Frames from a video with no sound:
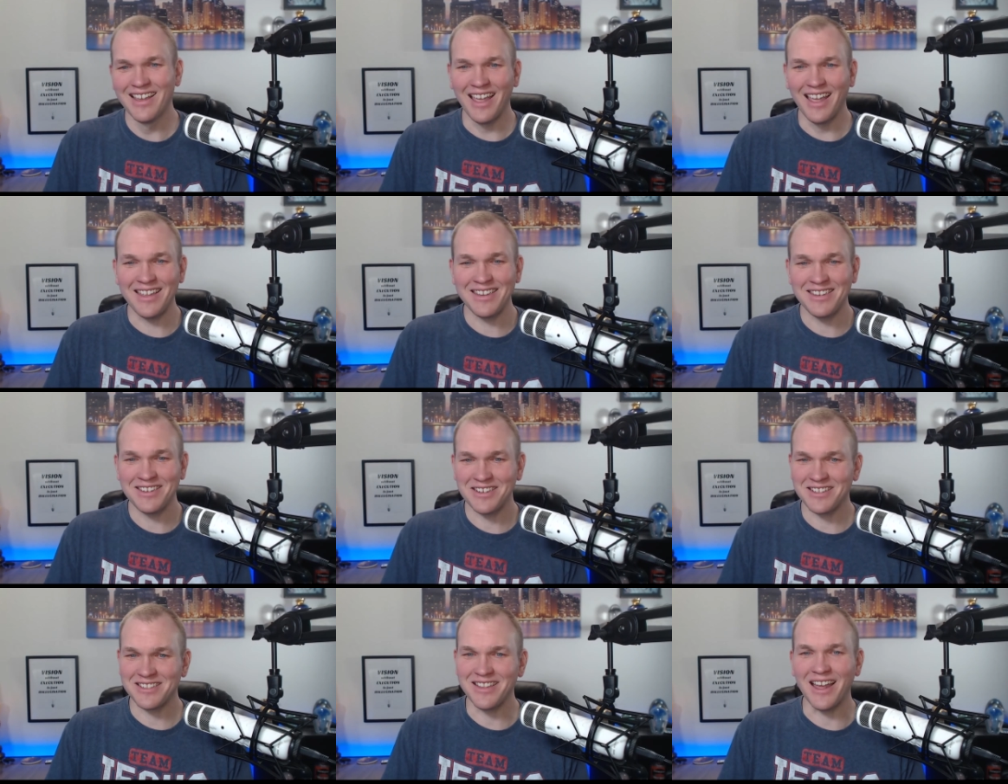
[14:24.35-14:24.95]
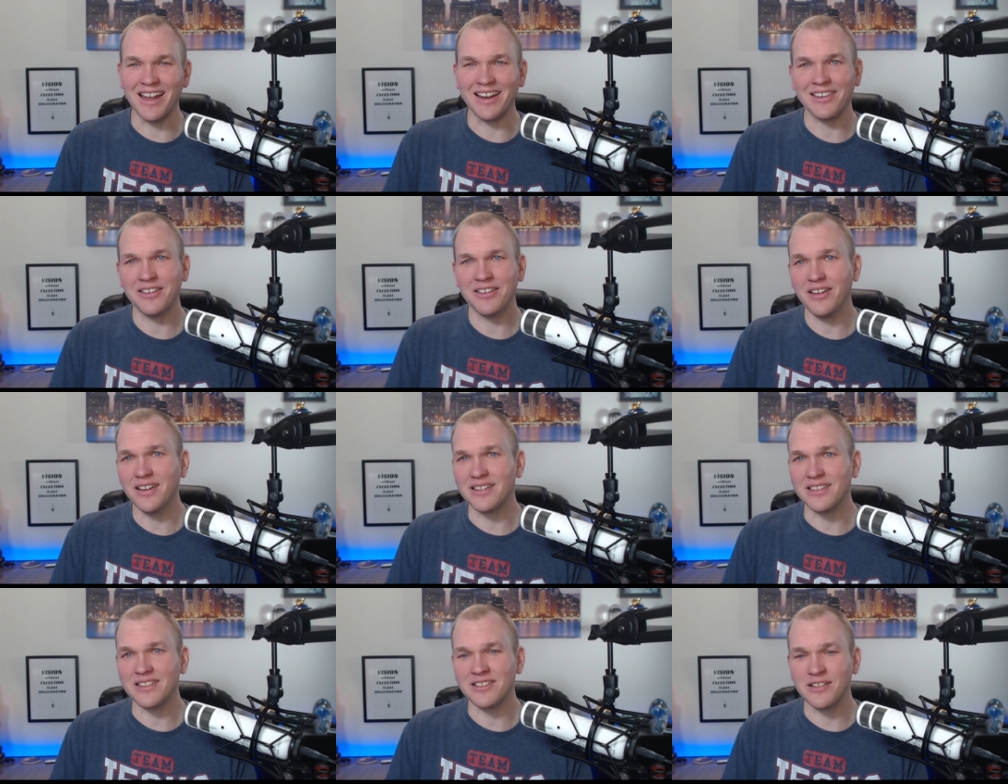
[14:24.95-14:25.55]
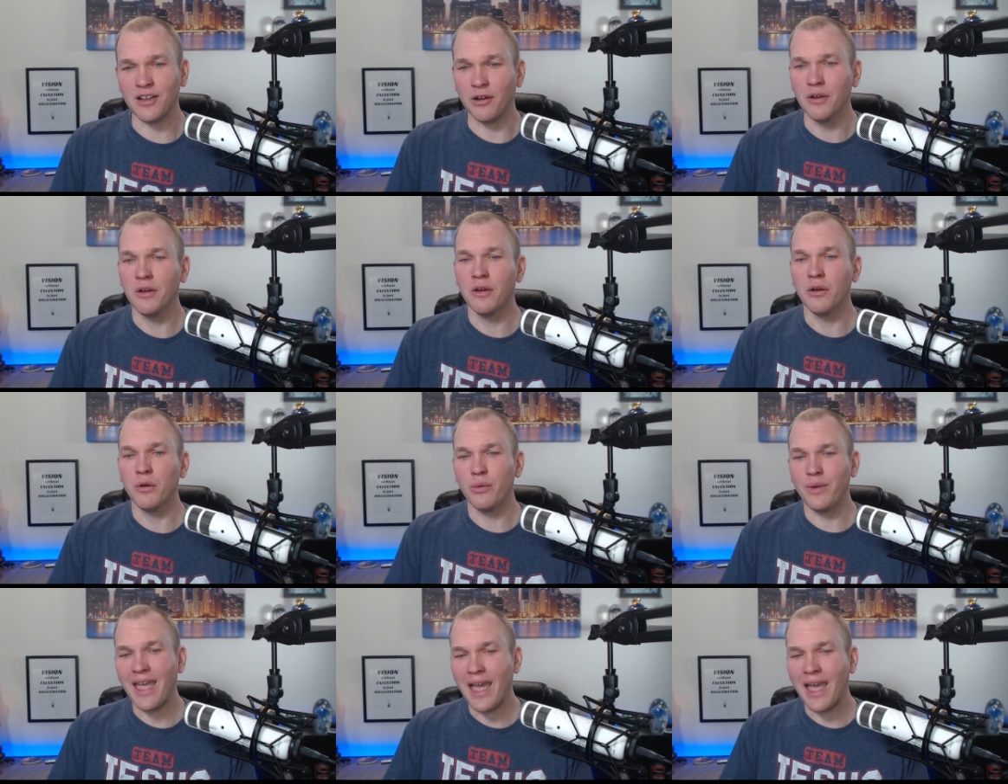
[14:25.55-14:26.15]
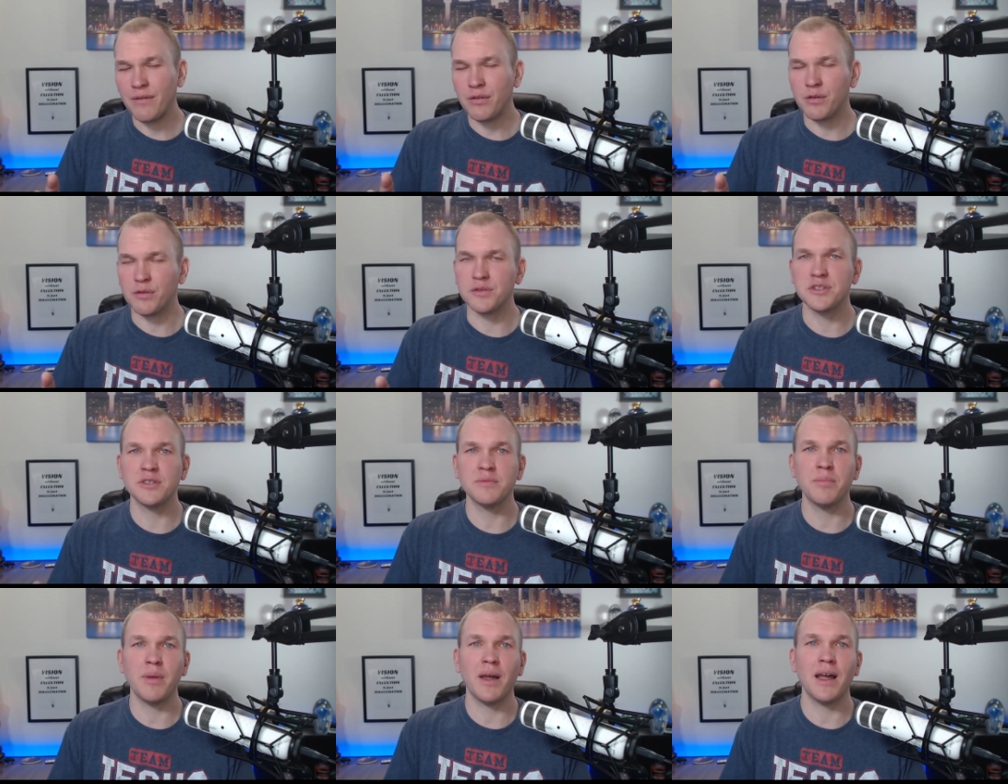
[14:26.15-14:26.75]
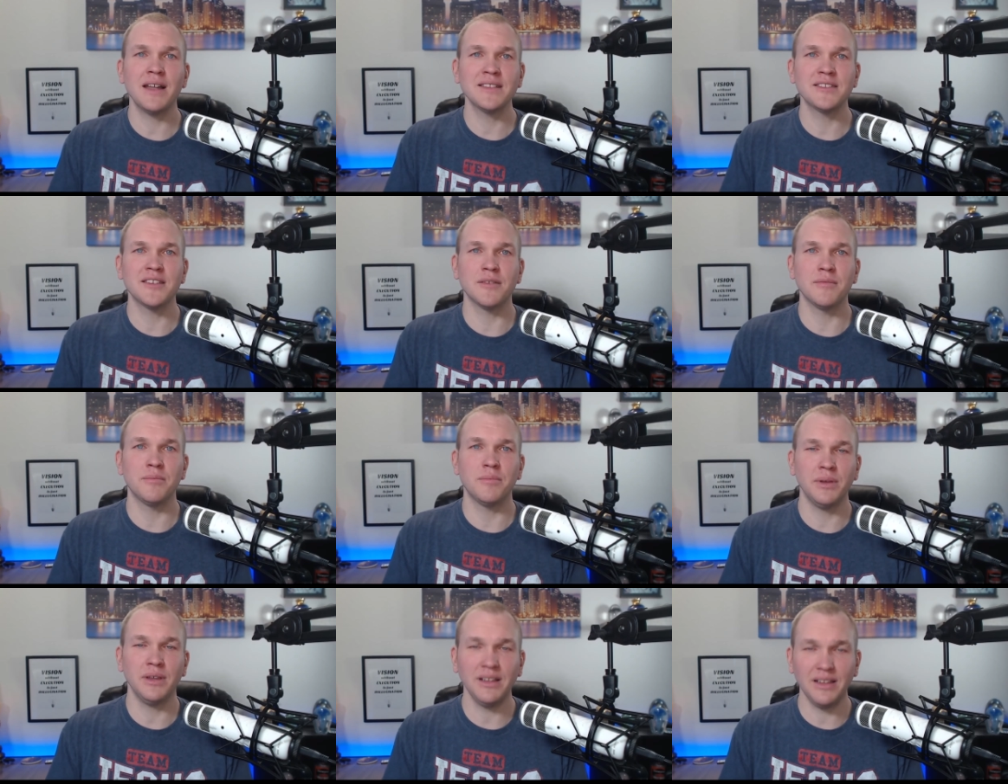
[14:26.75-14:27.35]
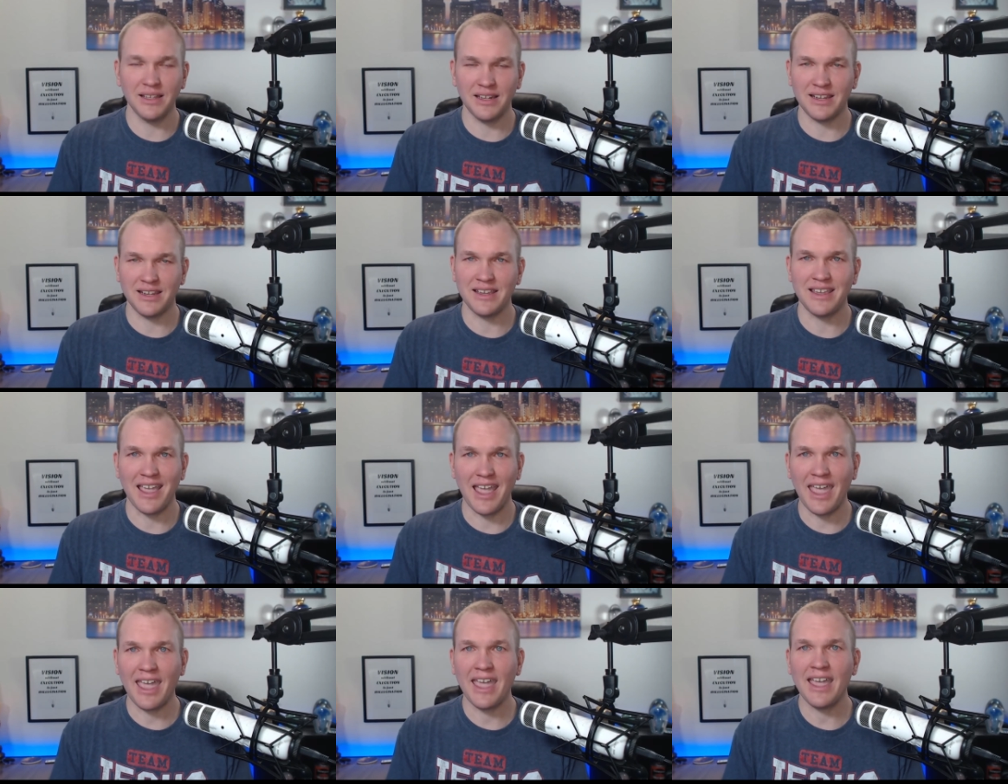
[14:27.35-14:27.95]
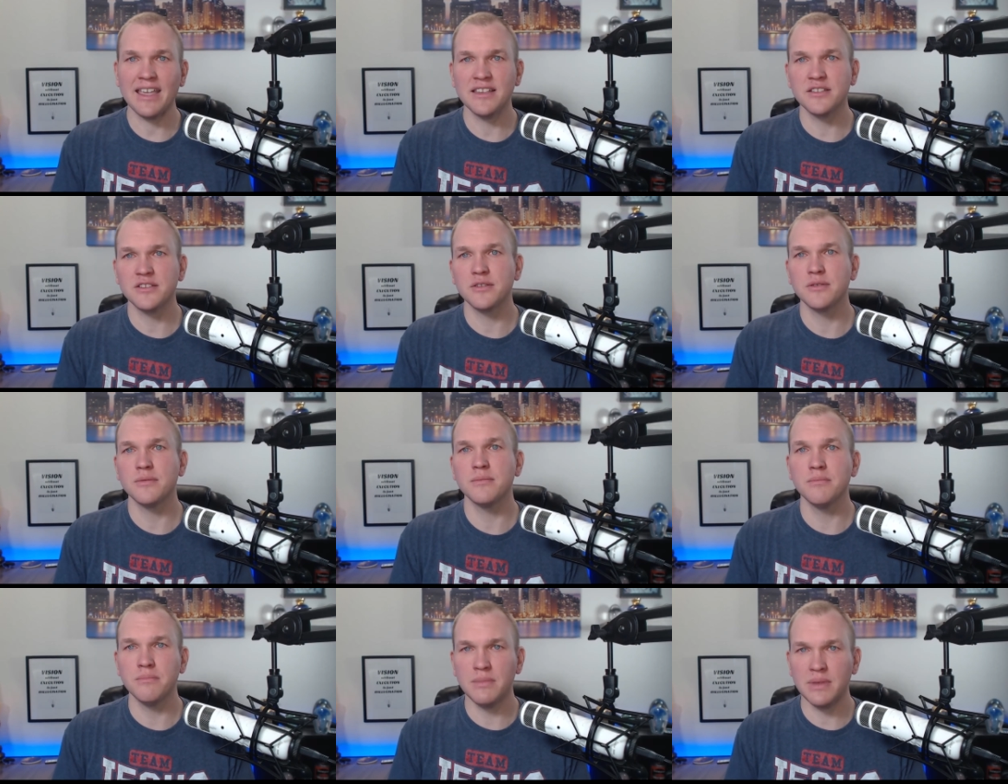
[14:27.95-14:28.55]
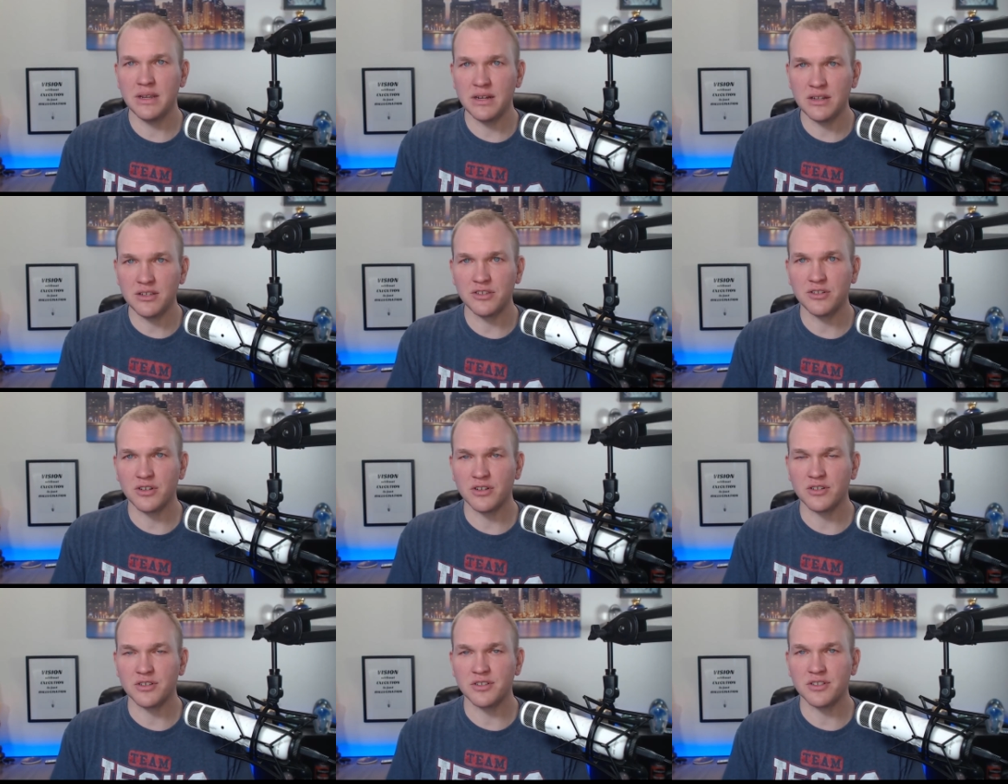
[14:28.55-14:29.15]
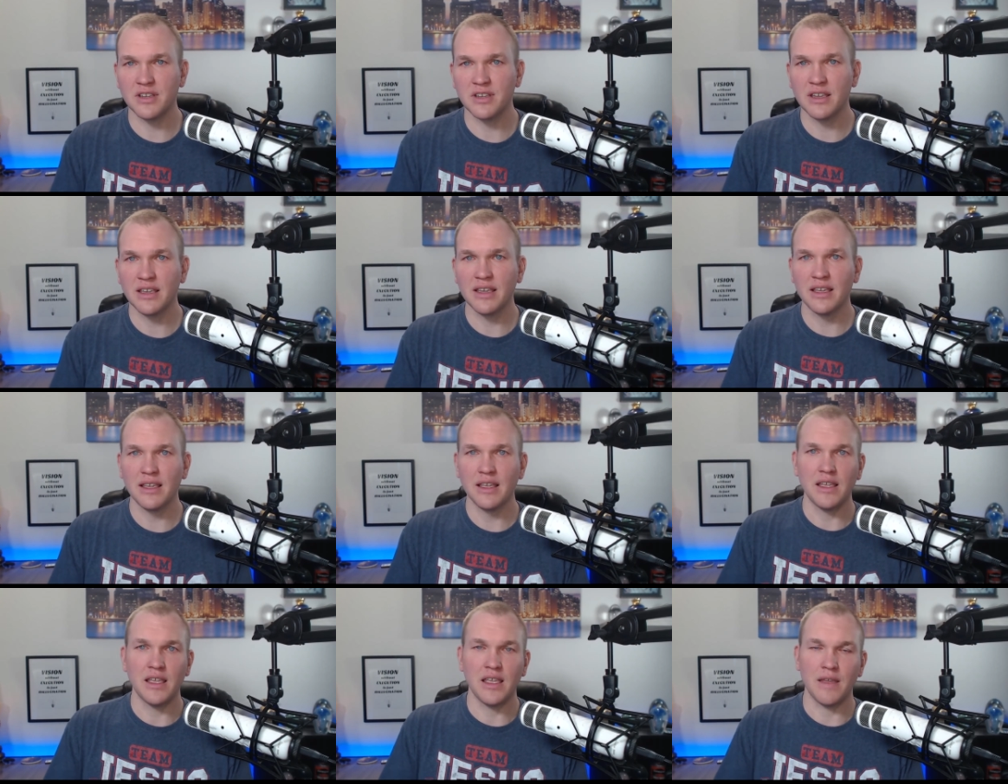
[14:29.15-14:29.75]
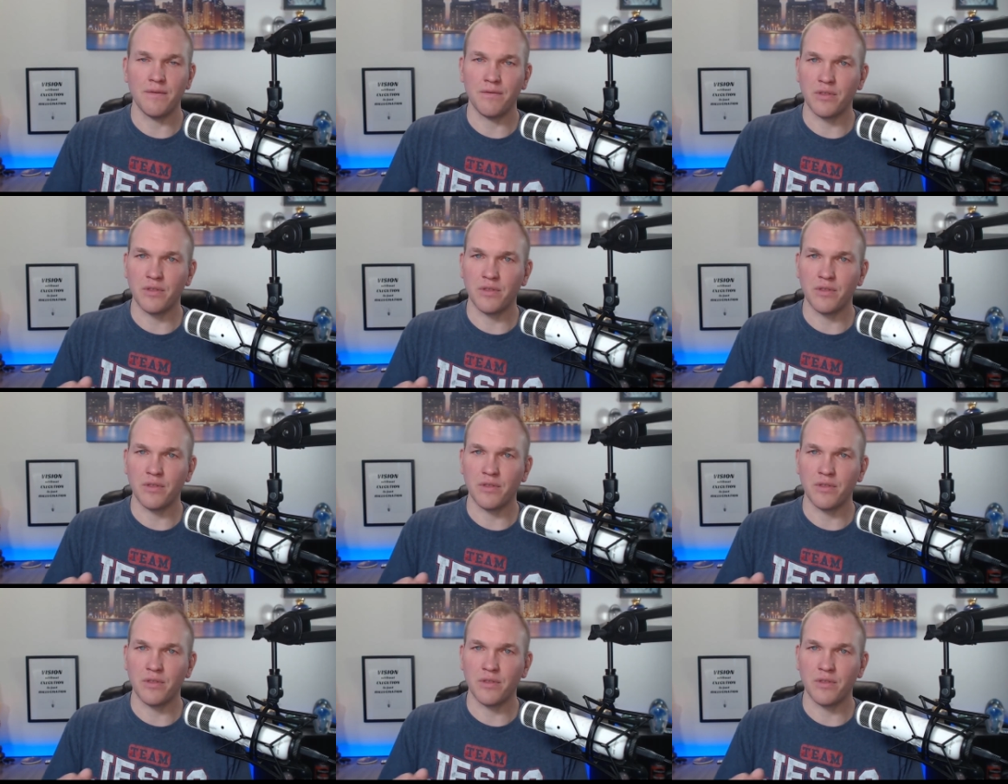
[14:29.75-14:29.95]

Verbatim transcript: It's just not good. So we have a responsibility as ministers. If